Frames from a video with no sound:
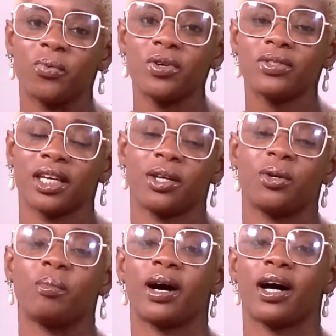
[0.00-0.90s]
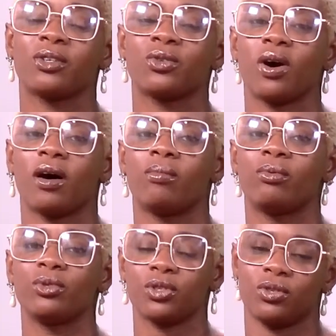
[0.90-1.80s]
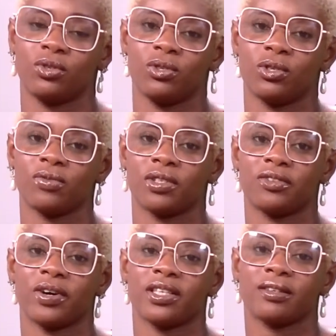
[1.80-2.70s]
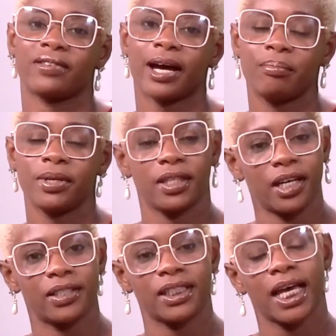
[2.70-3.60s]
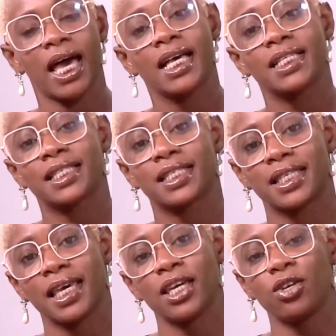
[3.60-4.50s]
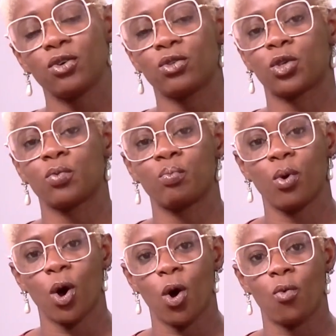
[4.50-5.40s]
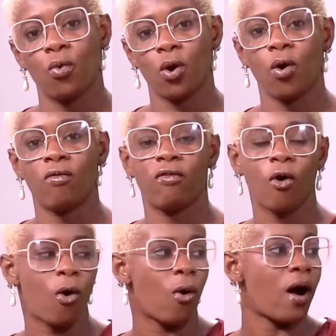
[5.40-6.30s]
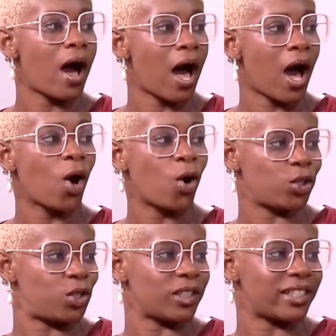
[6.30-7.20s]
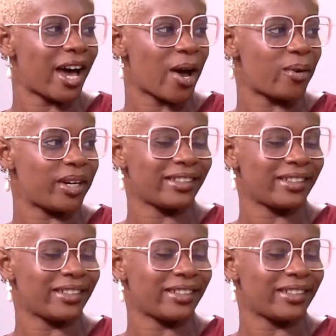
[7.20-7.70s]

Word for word: We'll take you back to our Abuja studios for the rest of Rapid Down. See you tomorrow for our cultural diary.